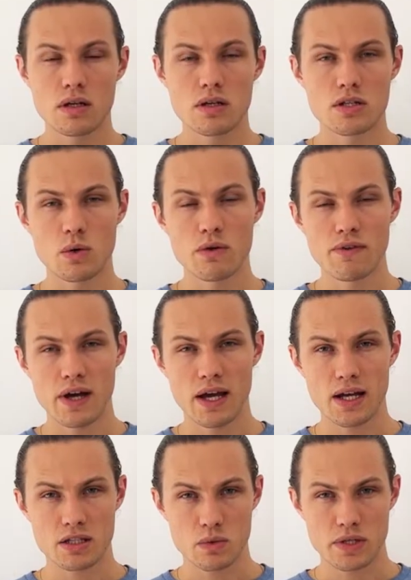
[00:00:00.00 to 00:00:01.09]
So if I
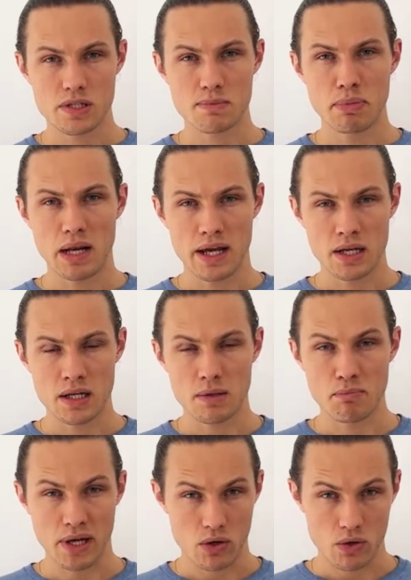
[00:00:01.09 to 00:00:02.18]
had to explain
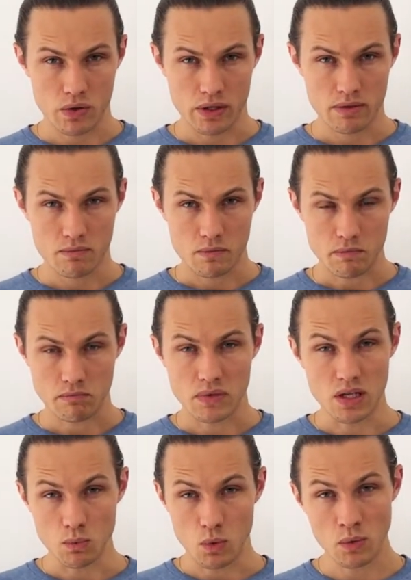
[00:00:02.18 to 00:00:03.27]
Bitcoin
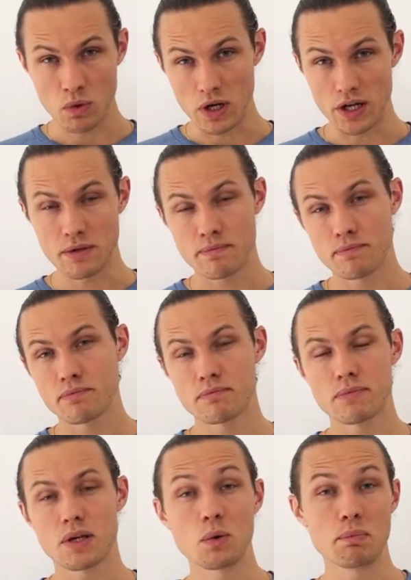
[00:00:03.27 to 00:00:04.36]
in one word,
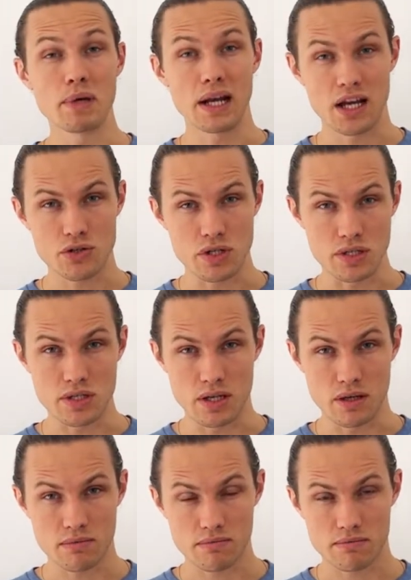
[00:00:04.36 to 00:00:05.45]
it would be electricity.
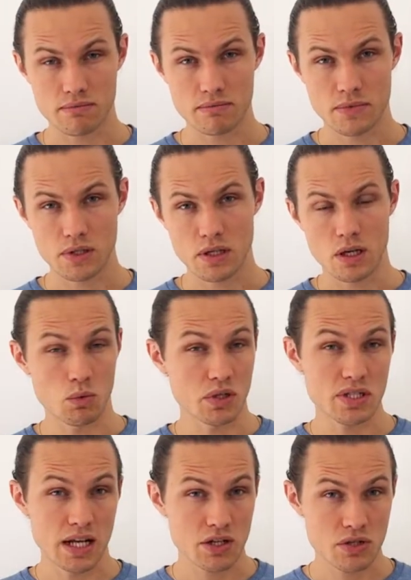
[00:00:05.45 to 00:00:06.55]
What
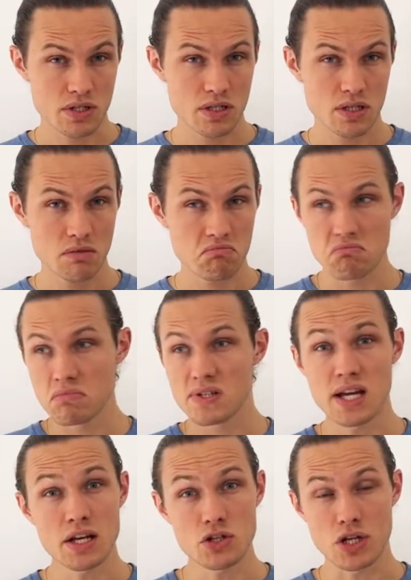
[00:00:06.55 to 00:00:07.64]
is electricity? It's
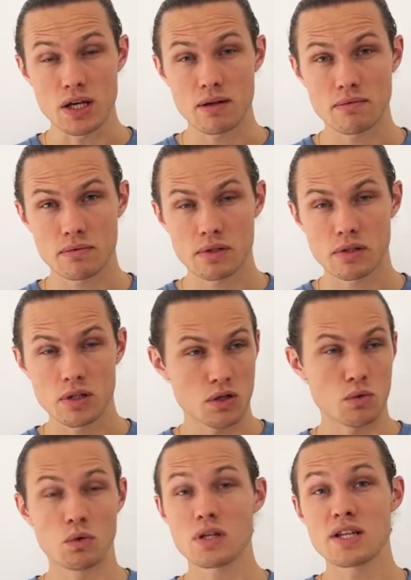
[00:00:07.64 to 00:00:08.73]
energy.
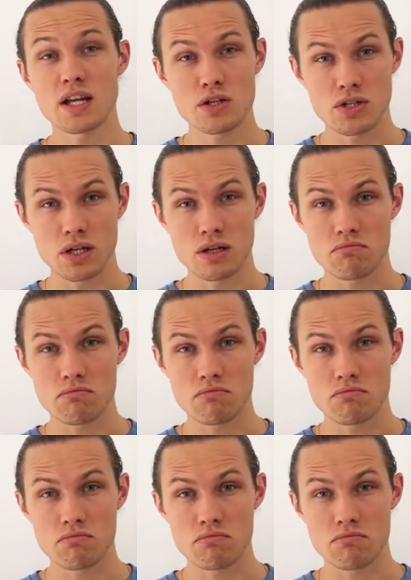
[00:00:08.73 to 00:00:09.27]
What is energy?